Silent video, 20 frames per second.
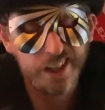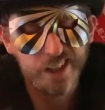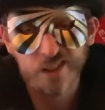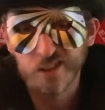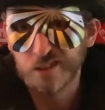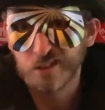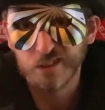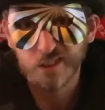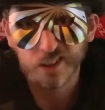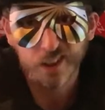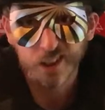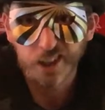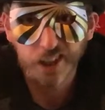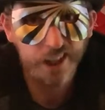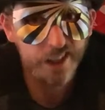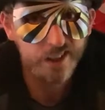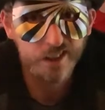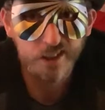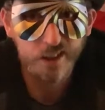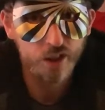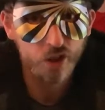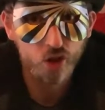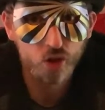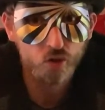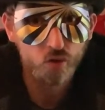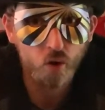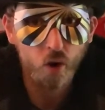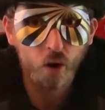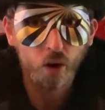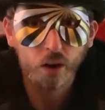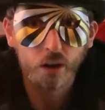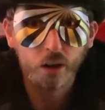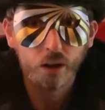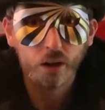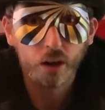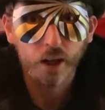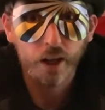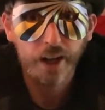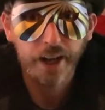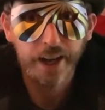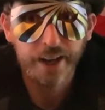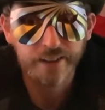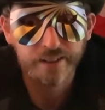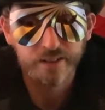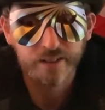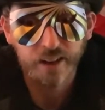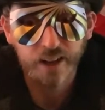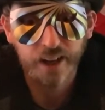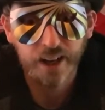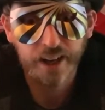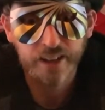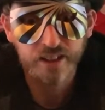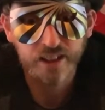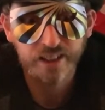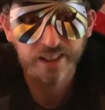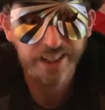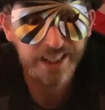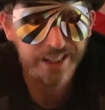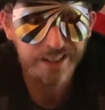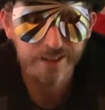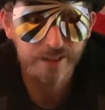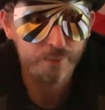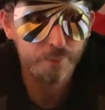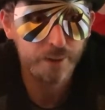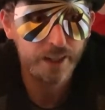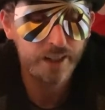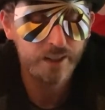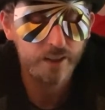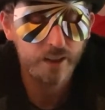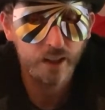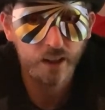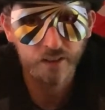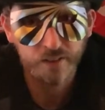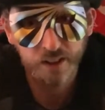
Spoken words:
isn't as strong as it needed to be.